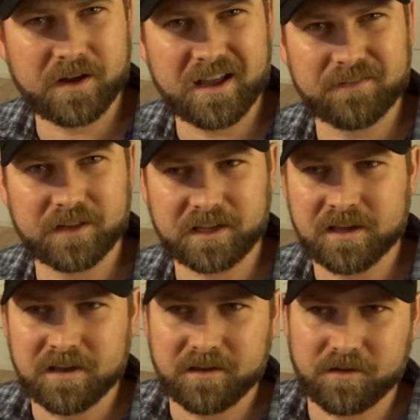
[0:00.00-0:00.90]
kind of like
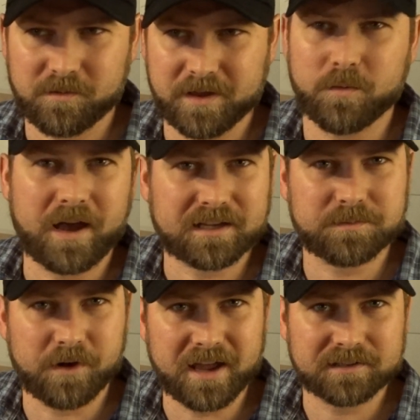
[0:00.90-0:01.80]
your Minwax
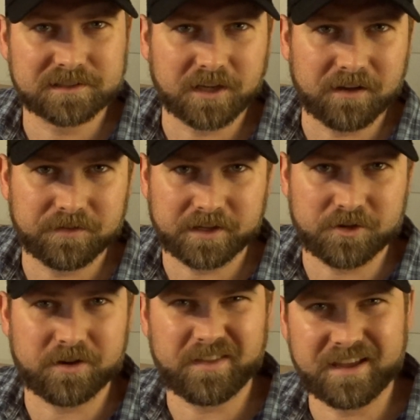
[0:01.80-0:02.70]
brand stuff like
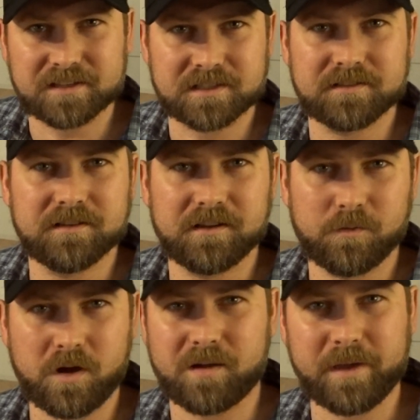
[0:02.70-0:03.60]
urethanes and
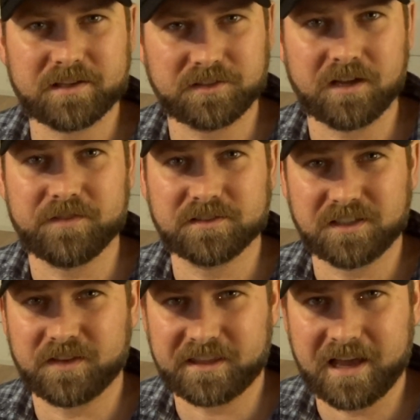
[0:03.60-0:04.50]
water-based stuff and
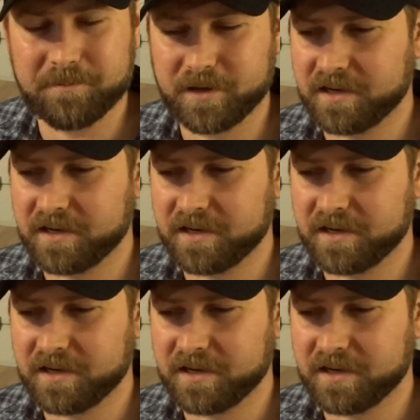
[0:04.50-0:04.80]
stuff like that.